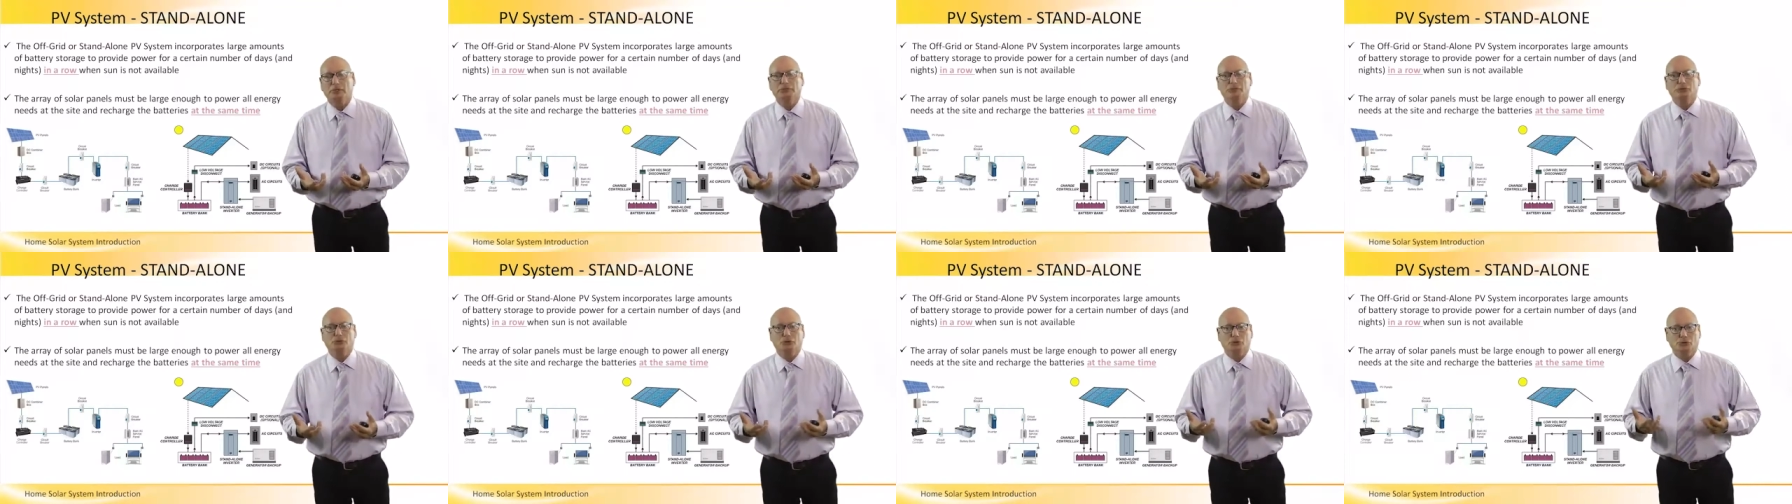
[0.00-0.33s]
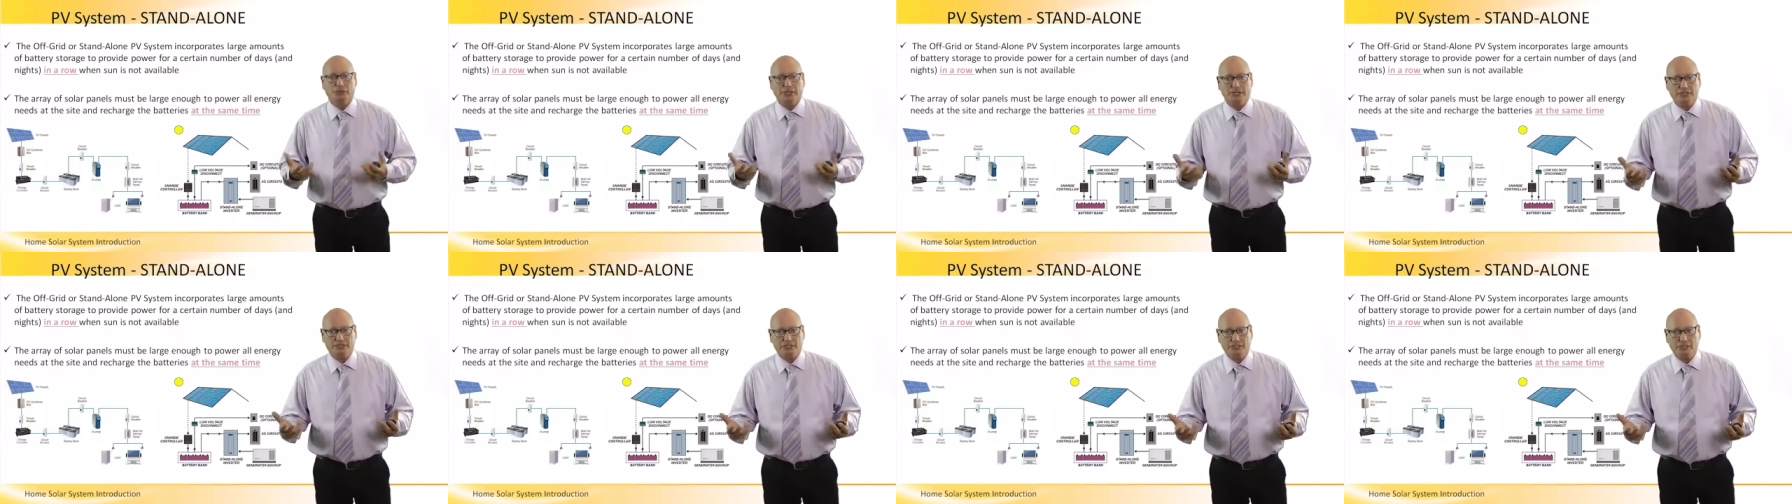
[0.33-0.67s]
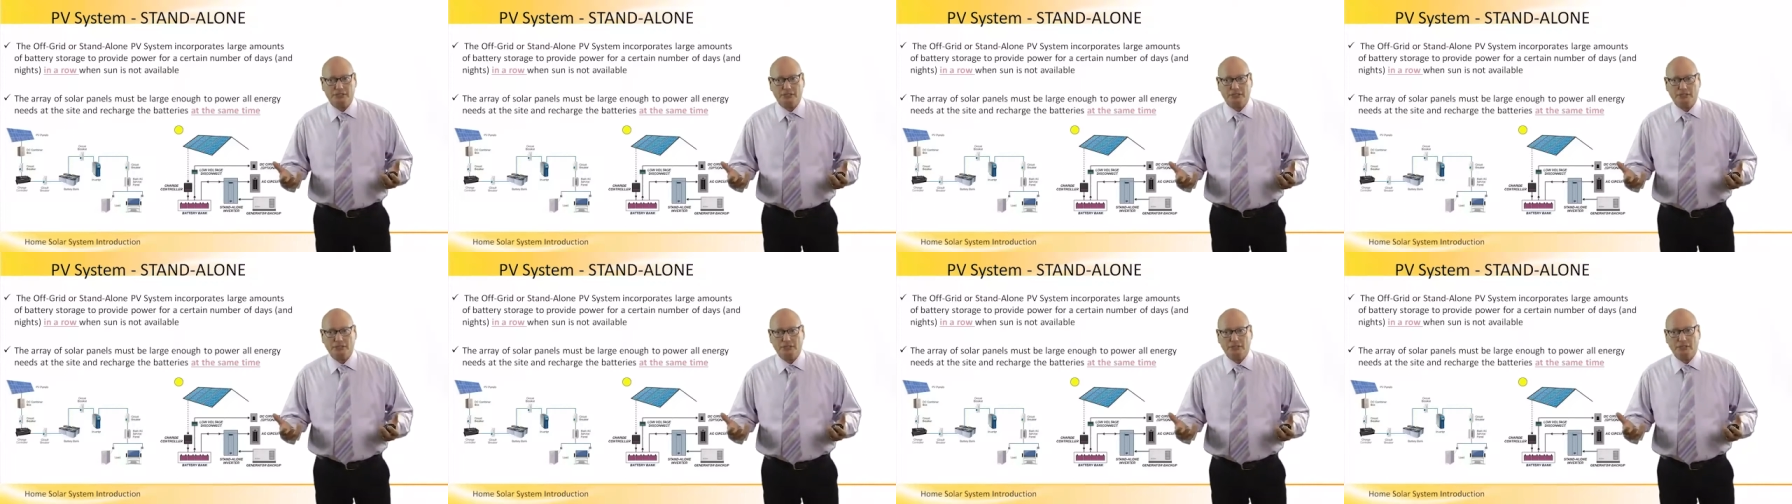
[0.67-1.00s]
The
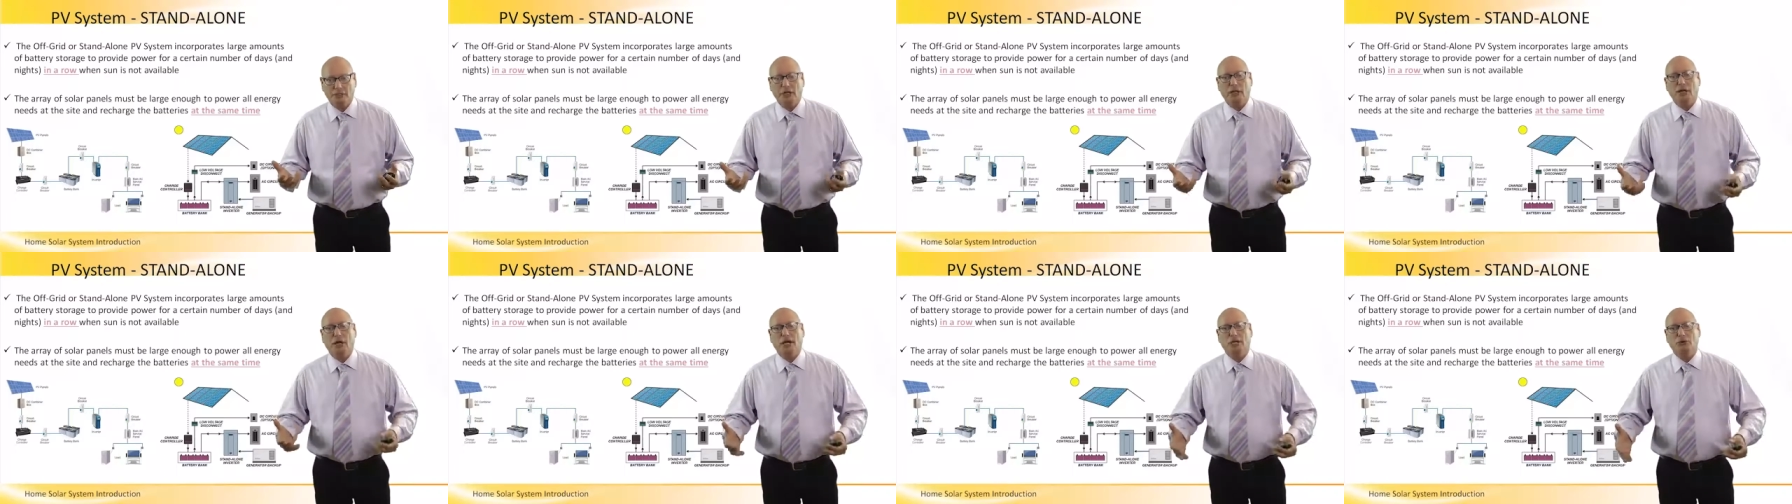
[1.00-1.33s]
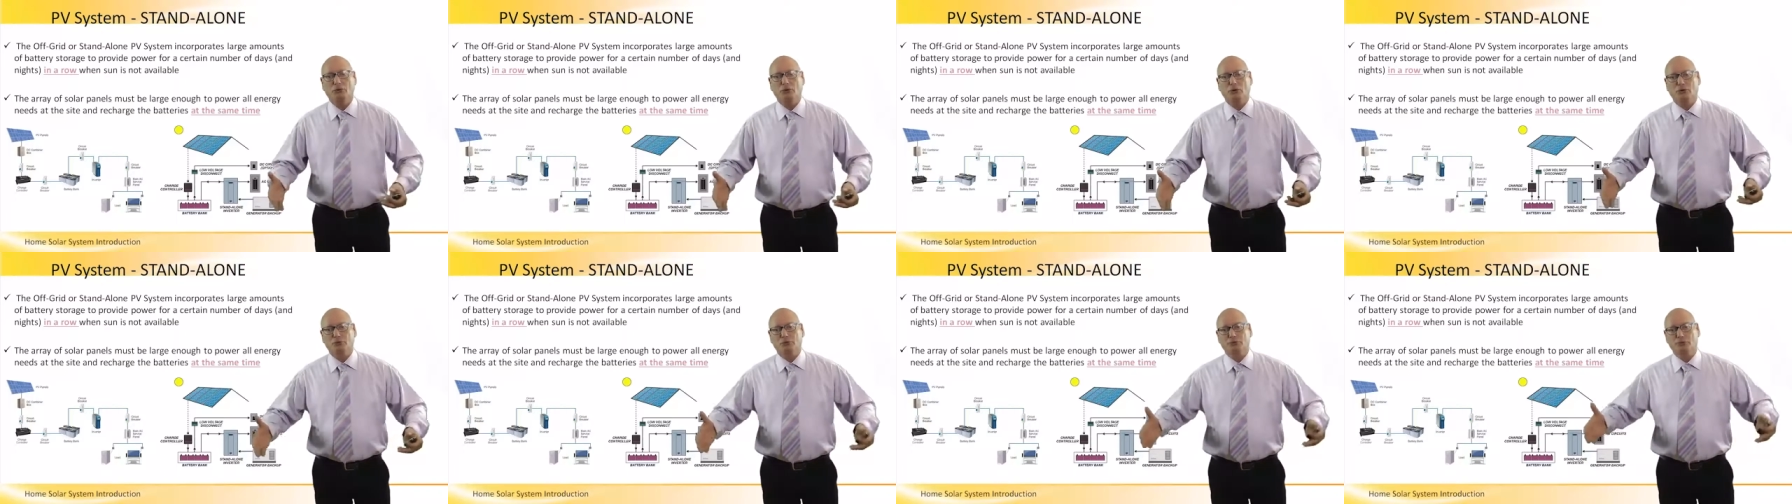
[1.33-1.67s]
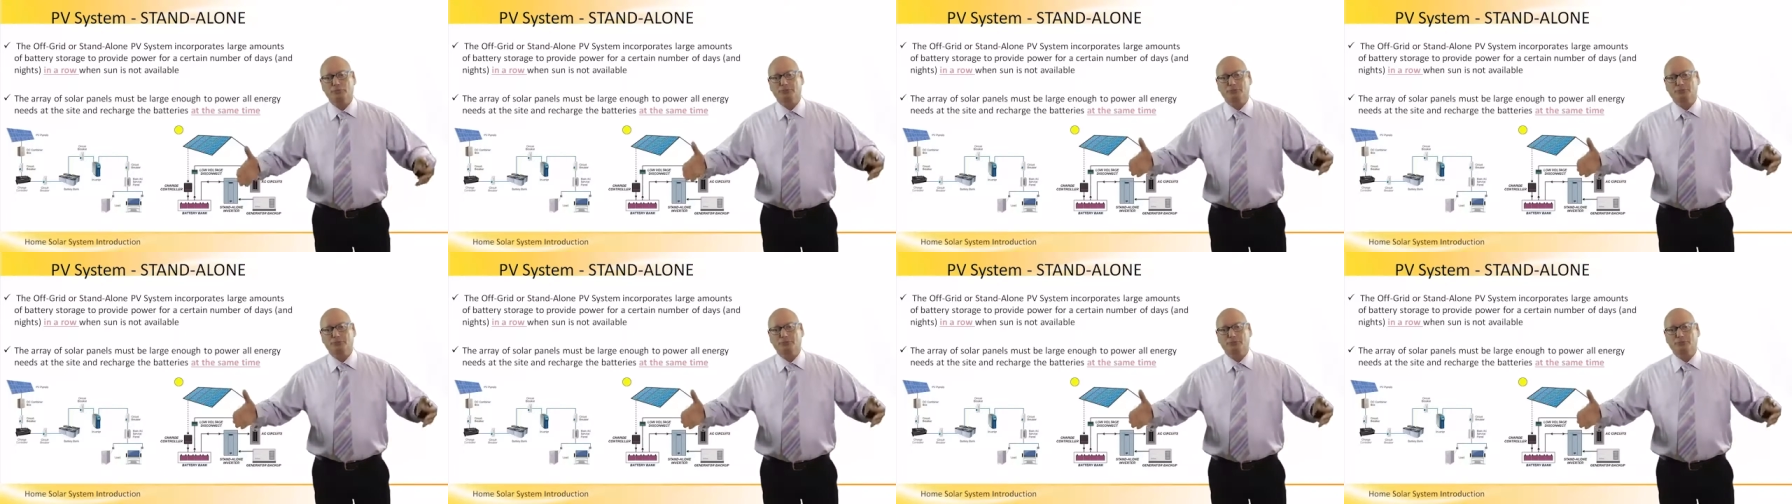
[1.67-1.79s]
reason? I want to